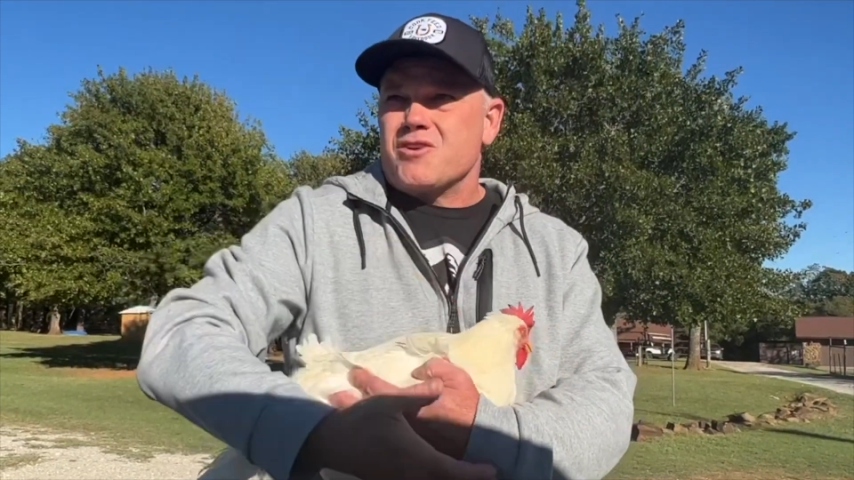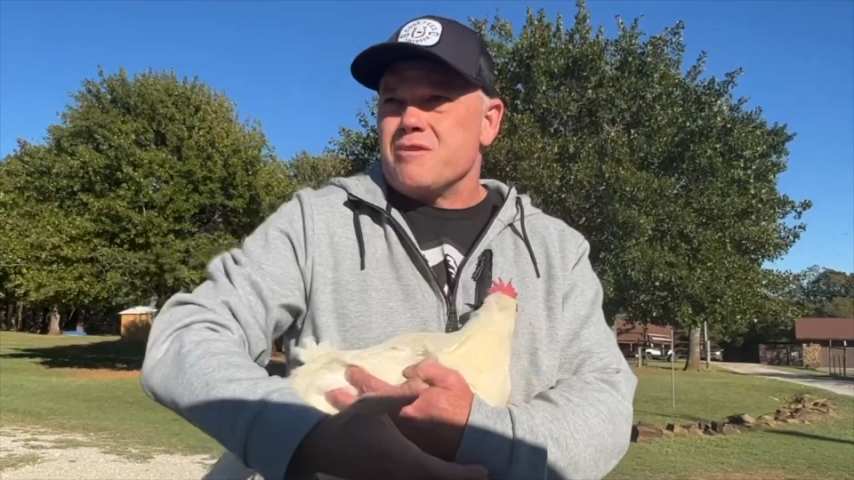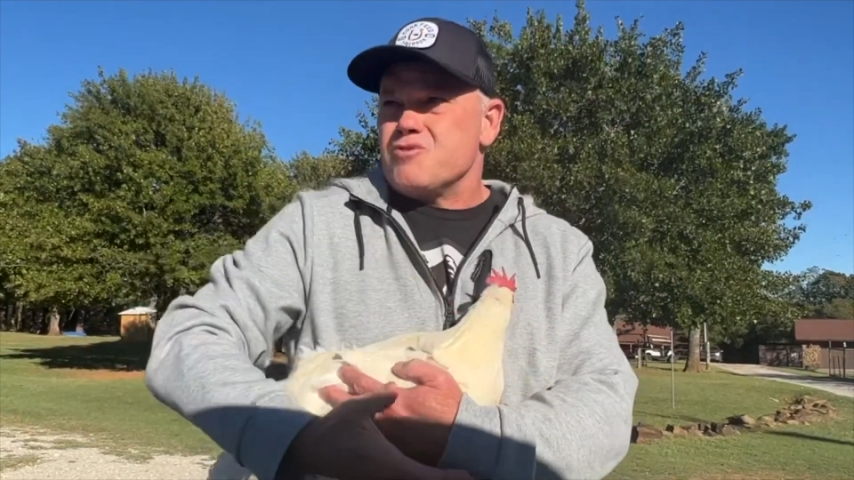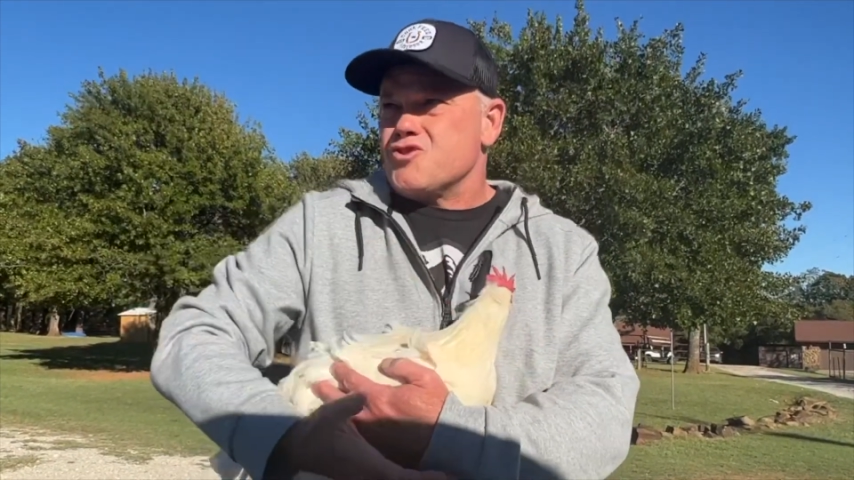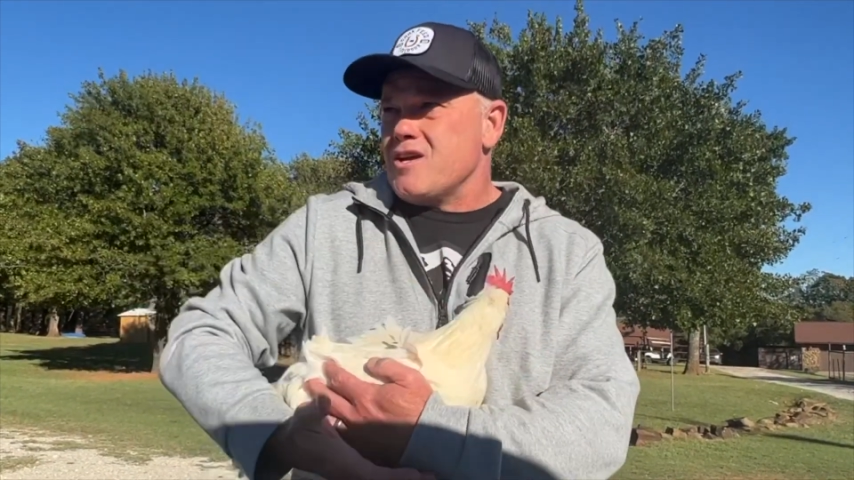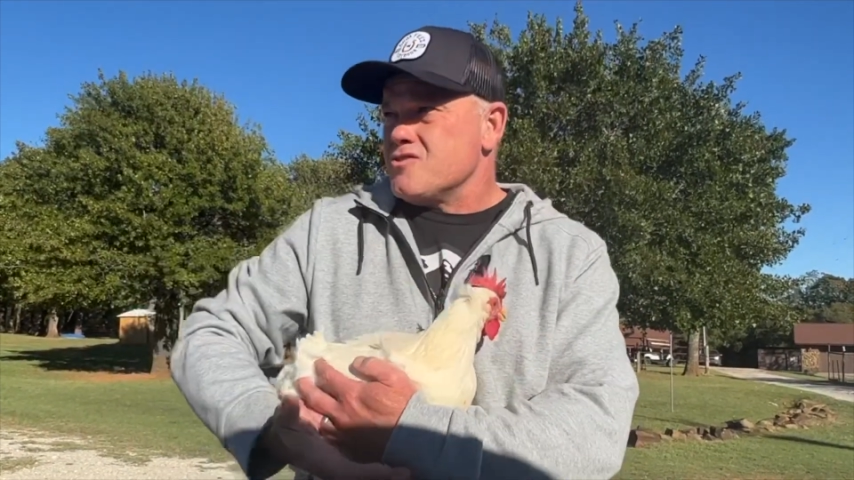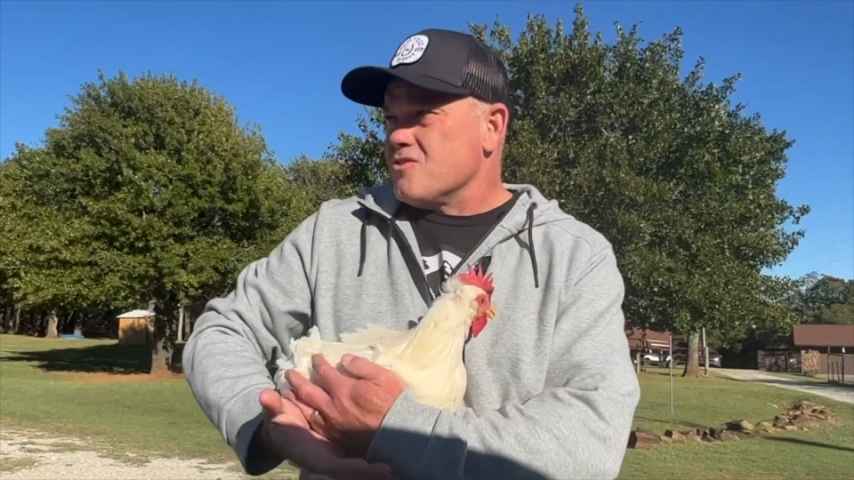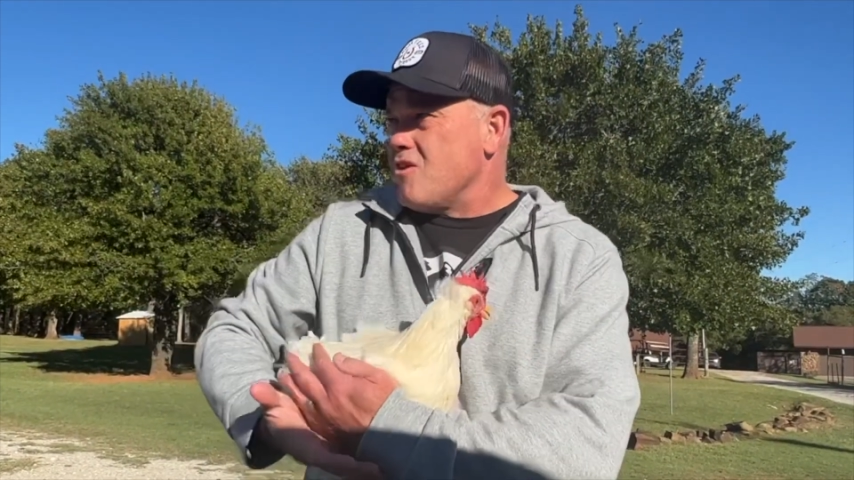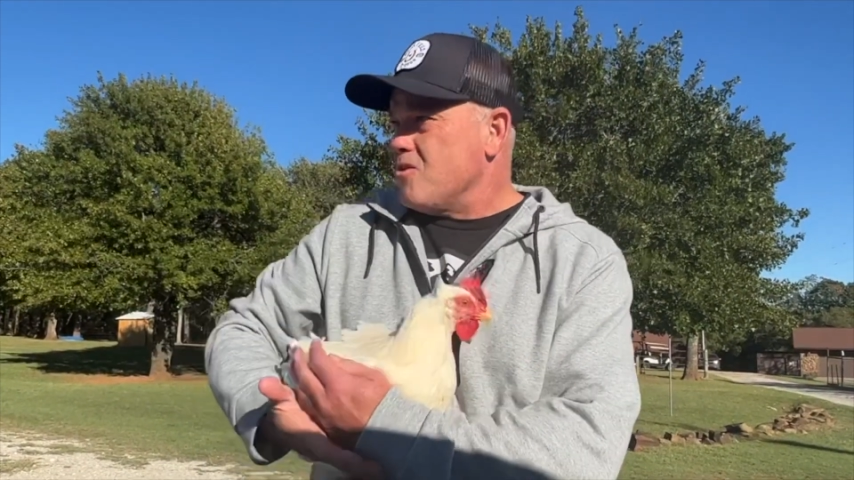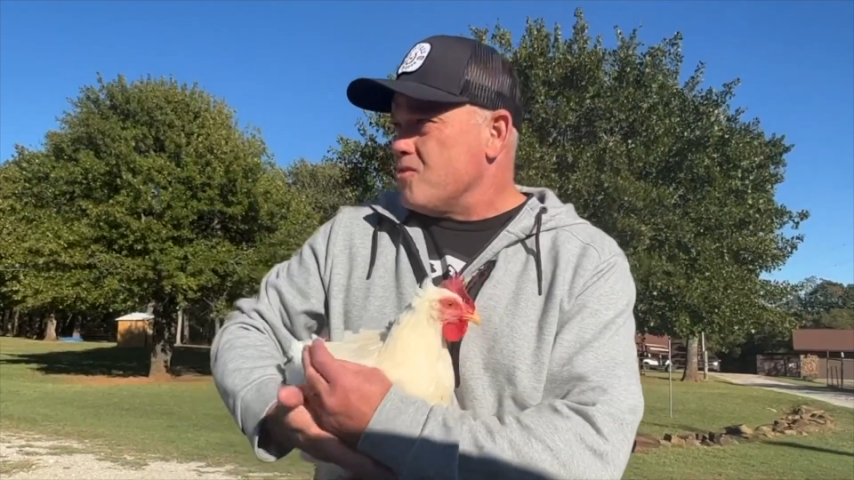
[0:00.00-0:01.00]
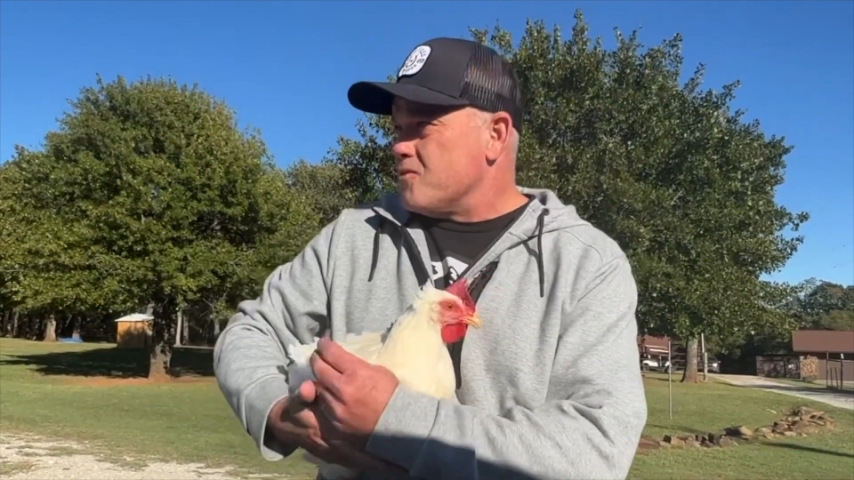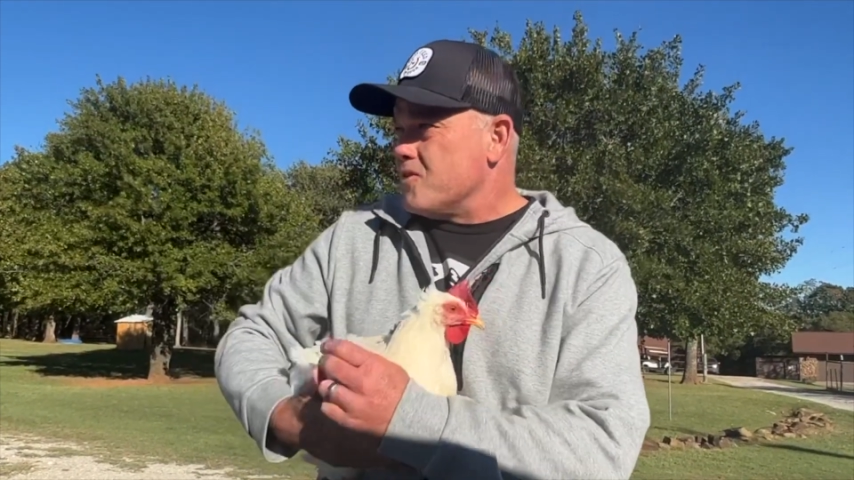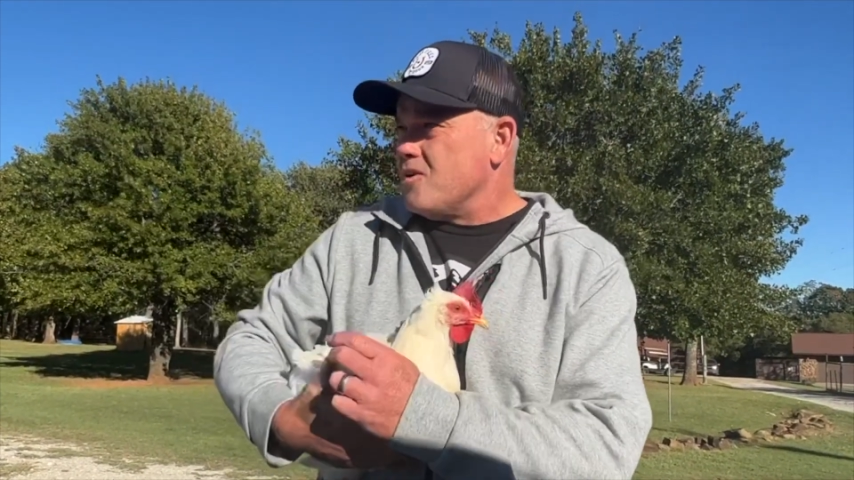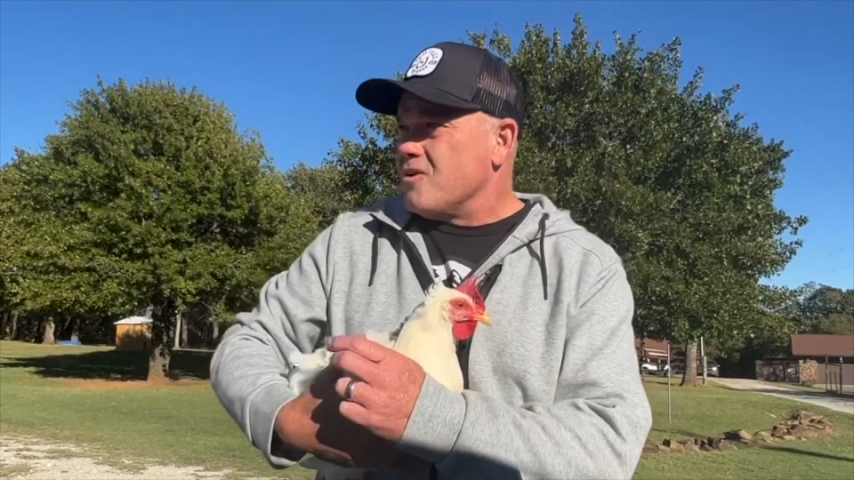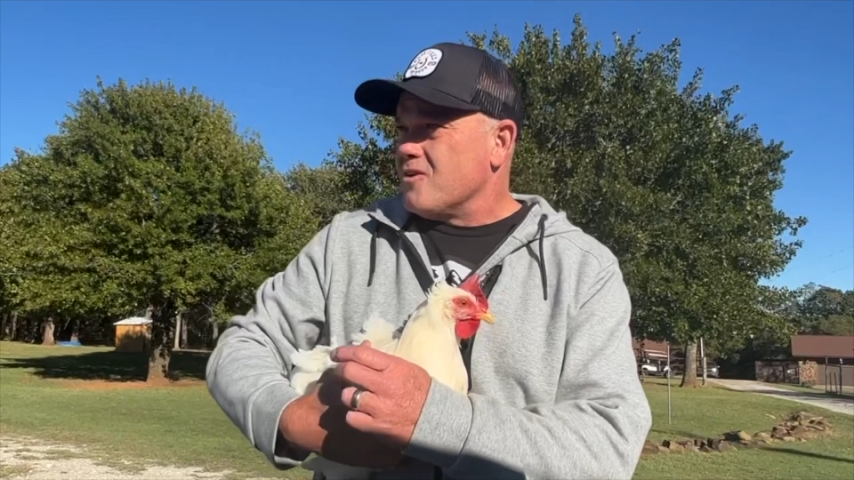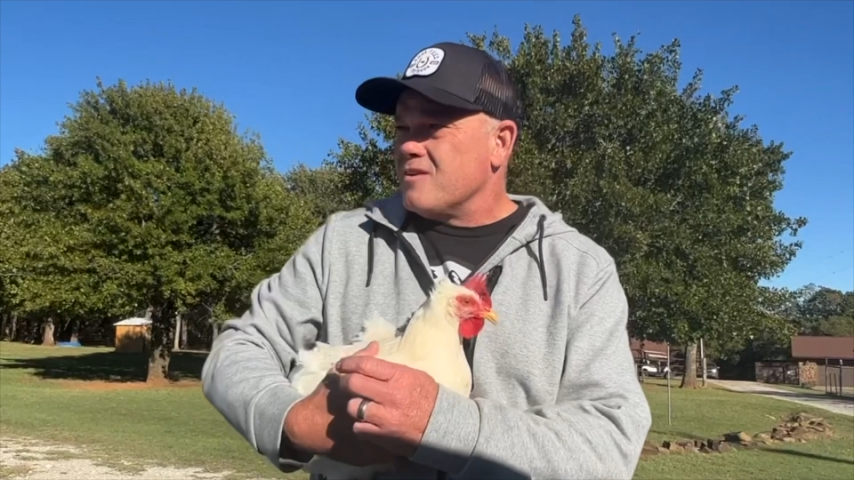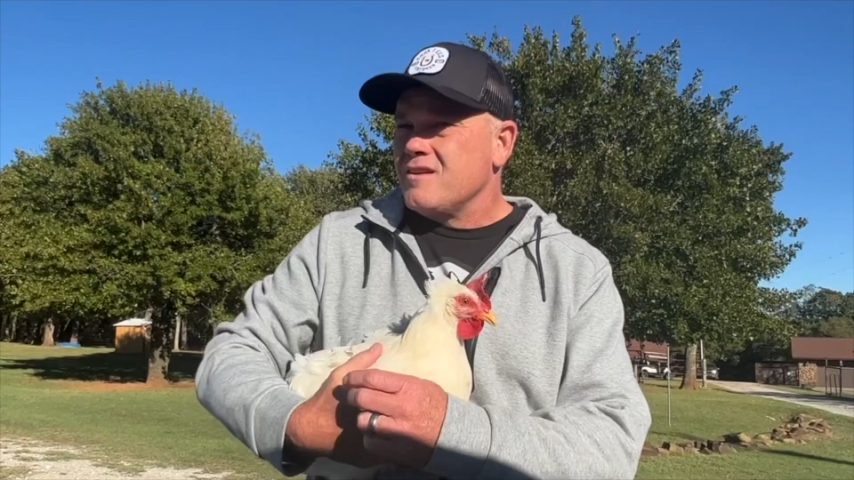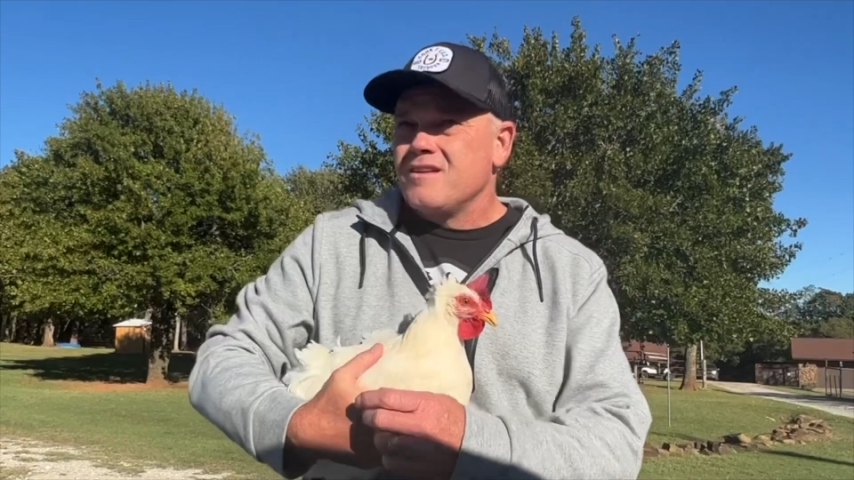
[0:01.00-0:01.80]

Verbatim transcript: He was chasing her all over the yard.